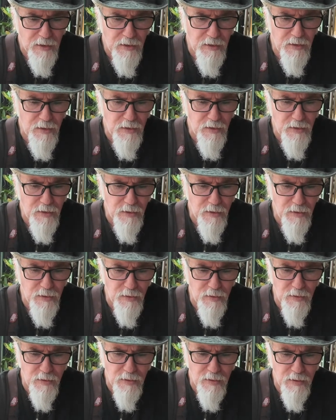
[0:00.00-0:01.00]
Do, do,
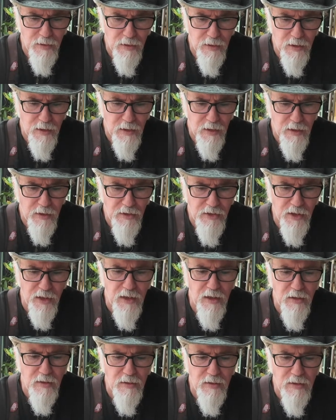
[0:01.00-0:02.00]
do.
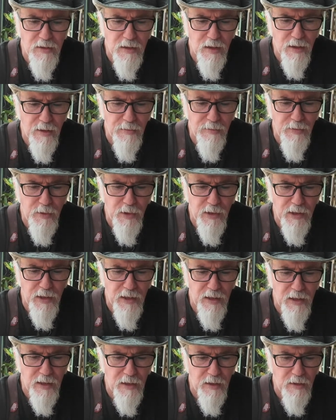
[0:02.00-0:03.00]
Check out
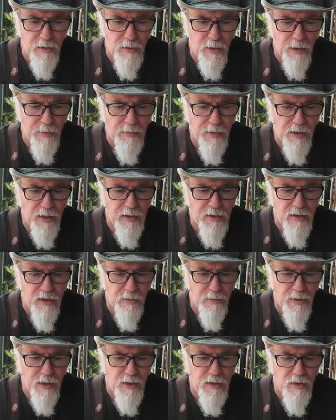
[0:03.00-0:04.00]
uh, great place
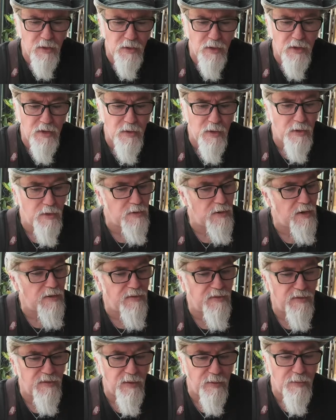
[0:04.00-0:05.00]
on the beach, only two hour
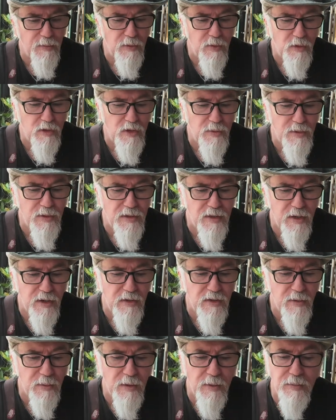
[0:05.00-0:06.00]
drive from Ho Chi Minh City
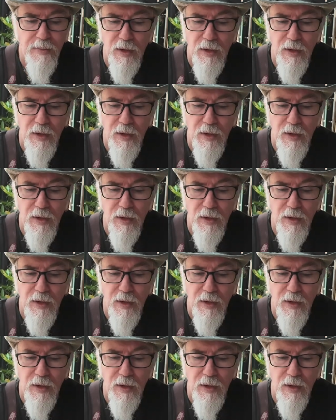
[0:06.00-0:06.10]
or something.